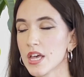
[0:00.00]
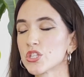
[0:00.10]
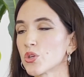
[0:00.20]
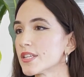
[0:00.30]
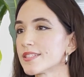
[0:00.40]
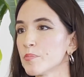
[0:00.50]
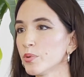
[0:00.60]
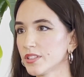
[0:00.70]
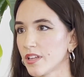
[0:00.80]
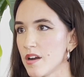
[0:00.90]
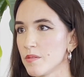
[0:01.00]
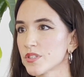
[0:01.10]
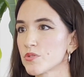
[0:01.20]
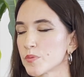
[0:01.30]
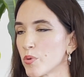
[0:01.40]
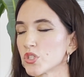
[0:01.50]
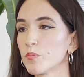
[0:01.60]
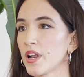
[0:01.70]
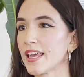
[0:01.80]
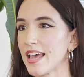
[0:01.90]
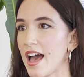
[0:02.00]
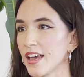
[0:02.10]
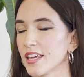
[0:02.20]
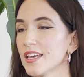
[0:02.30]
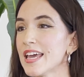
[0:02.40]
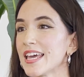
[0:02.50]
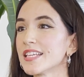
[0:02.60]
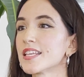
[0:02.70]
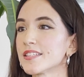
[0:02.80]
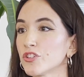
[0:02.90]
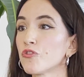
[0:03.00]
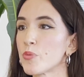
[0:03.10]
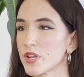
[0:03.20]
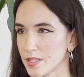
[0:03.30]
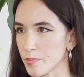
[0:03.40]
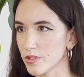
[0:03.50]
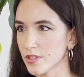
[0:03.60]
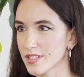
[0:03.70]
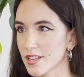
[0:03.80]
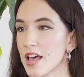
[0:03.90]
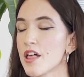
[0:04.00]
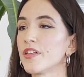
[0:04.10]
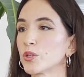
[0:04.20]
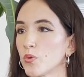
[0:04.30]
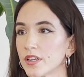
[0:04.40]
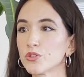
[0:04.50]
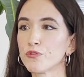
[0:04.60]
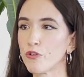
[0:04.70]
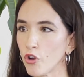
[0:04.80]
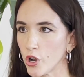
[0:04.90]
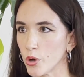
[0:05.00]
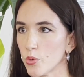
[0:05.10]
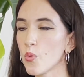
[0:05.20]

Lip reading: So in simple terms, responsible AI is a set of principles that we need to follow